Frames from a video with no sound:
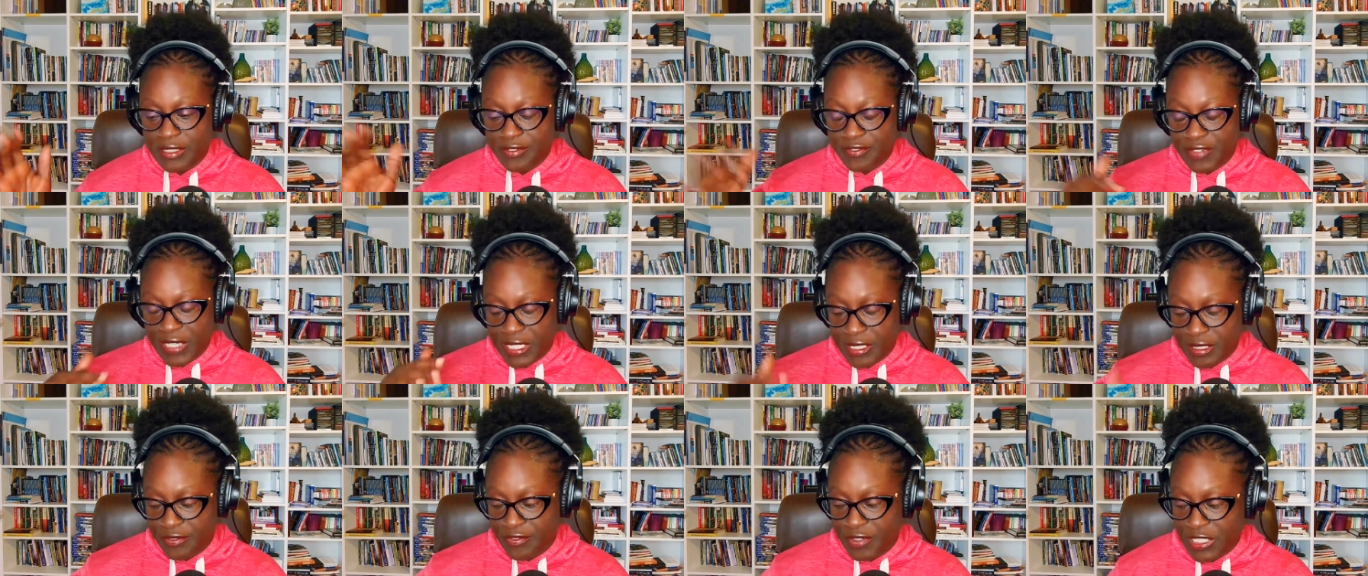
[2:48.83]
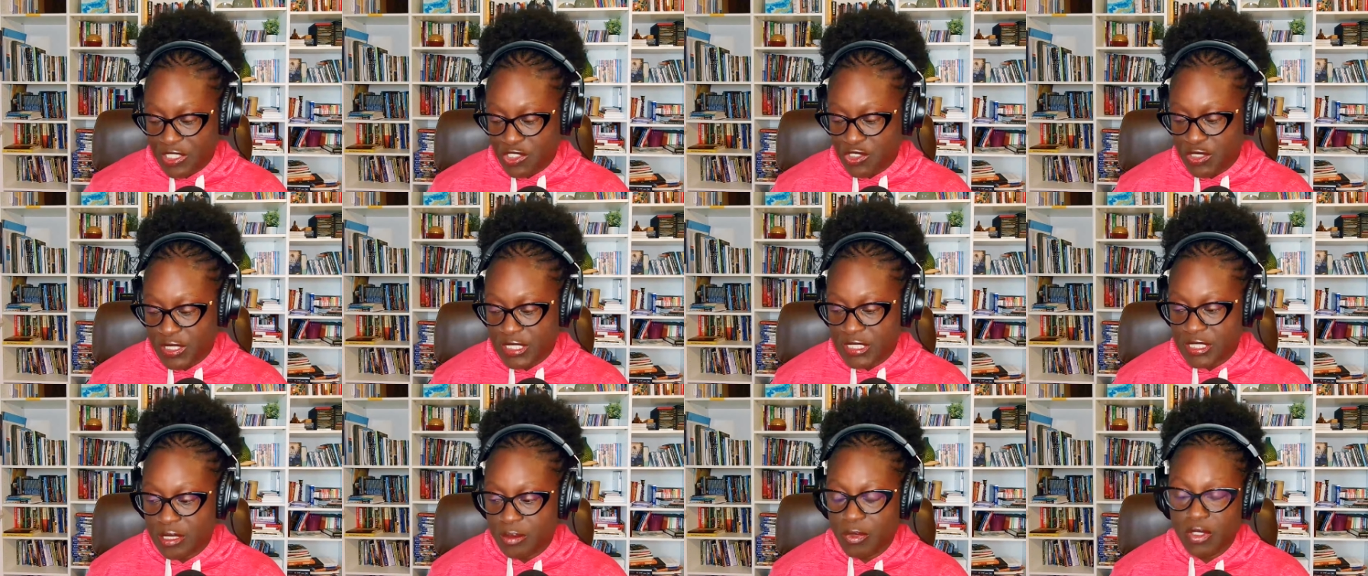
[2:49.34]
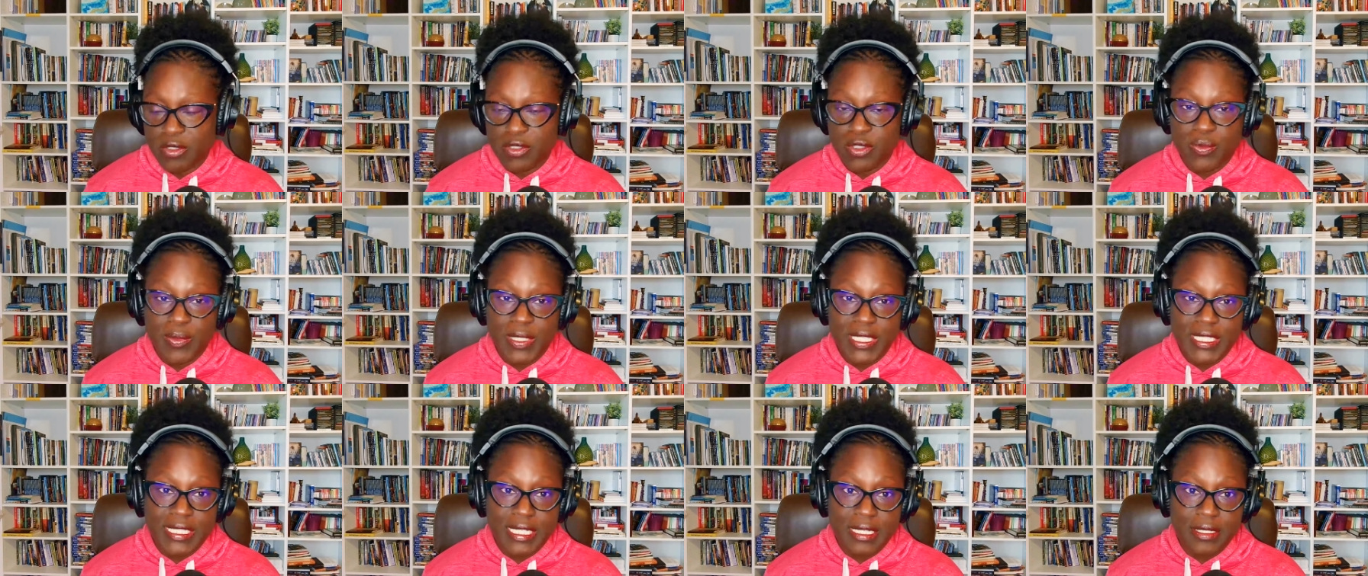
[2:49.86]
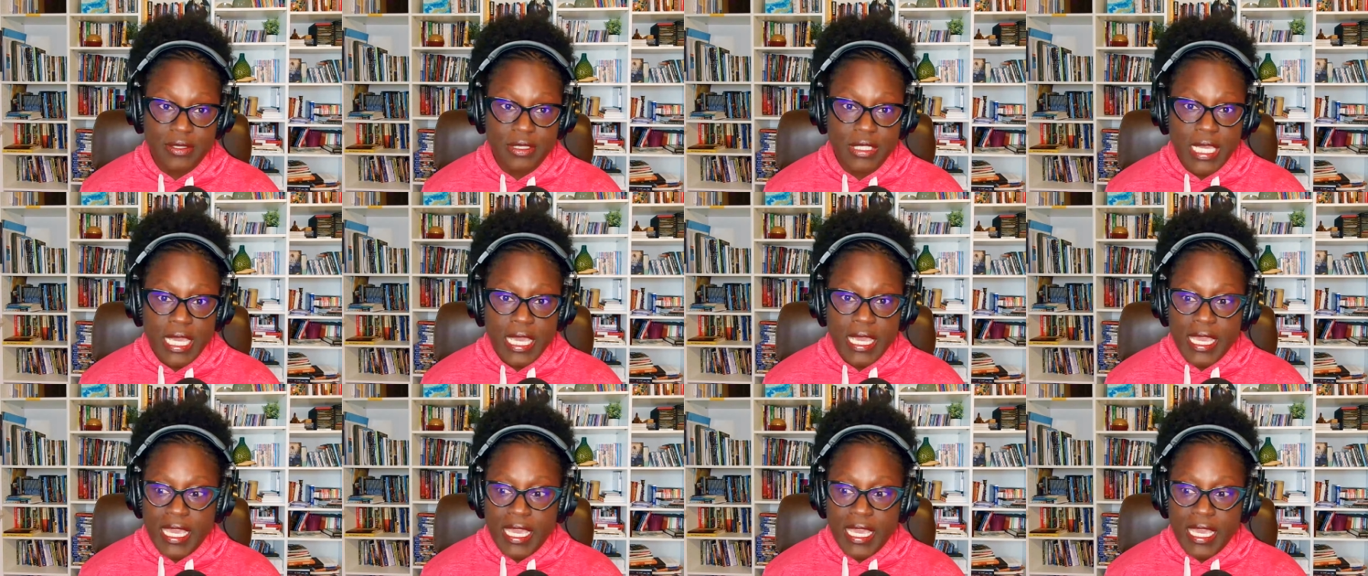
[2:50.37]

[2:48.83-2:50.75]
If I trace them all the way down.